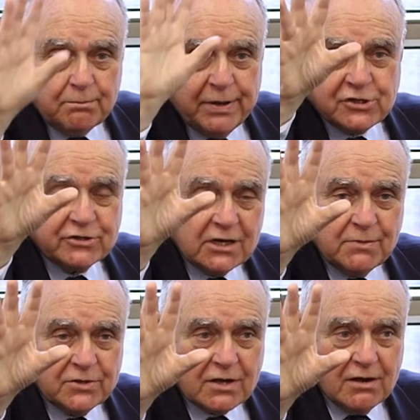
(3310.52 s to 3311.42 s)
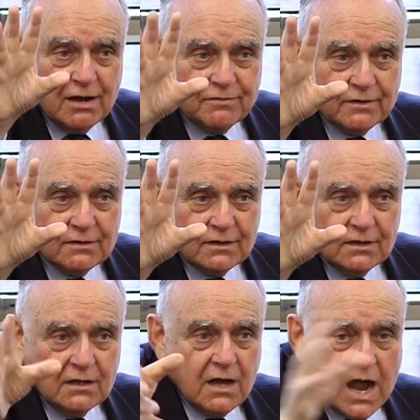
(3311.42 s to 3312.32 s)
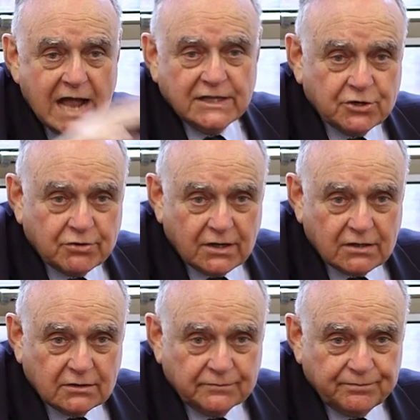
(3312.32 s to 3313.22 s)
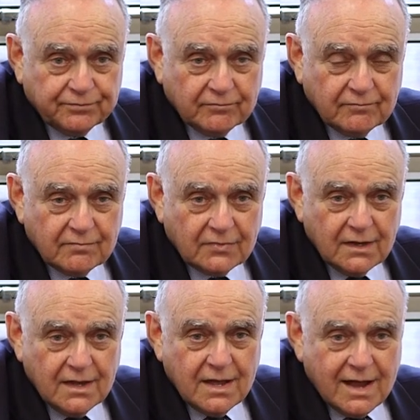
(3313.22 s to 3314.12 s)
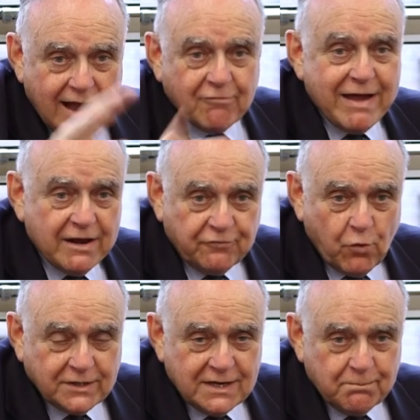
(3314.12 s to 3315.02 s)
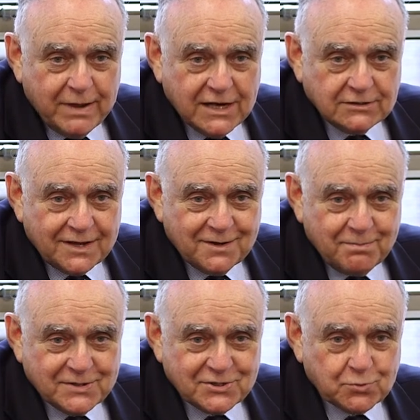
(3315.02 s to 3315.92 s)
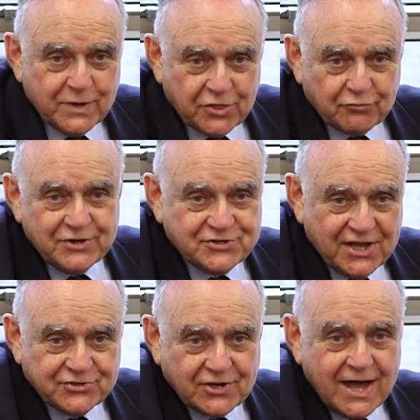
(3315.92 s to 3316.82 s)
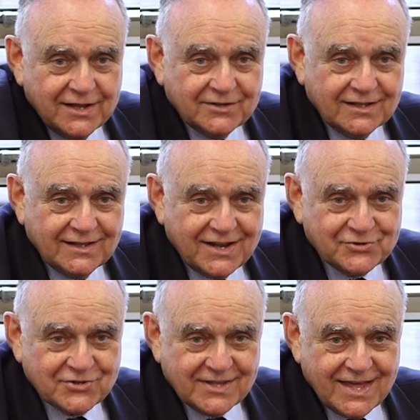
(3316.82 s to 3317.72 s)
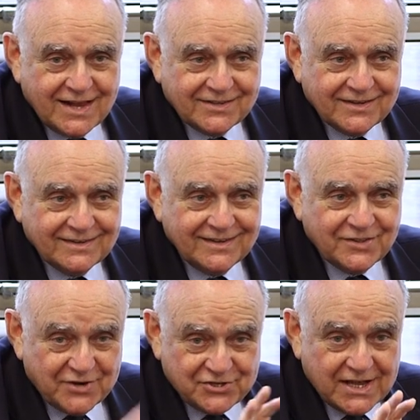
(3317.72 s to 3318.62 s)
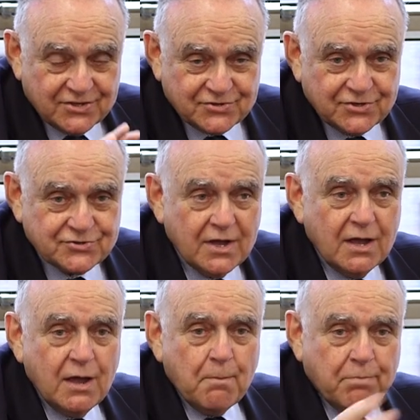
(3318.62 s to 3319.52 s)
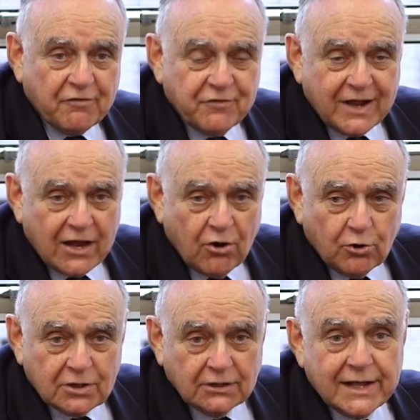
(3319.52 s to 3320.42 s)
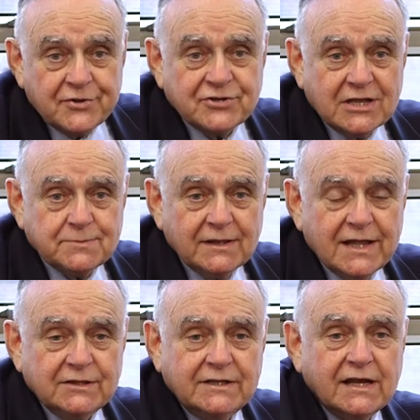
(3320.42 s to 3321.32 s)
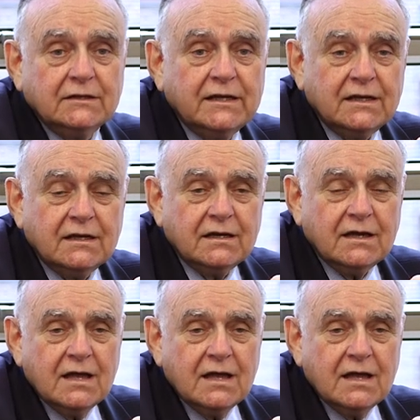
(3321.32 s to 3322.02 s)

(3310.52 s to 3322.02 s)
picturing him on the cover, highly critical. I write a 14-page letter to Business Week, three sentences got into the letters to the editor, three sentences. Buffett got a hold of the letter and me a letter. Dear Lee,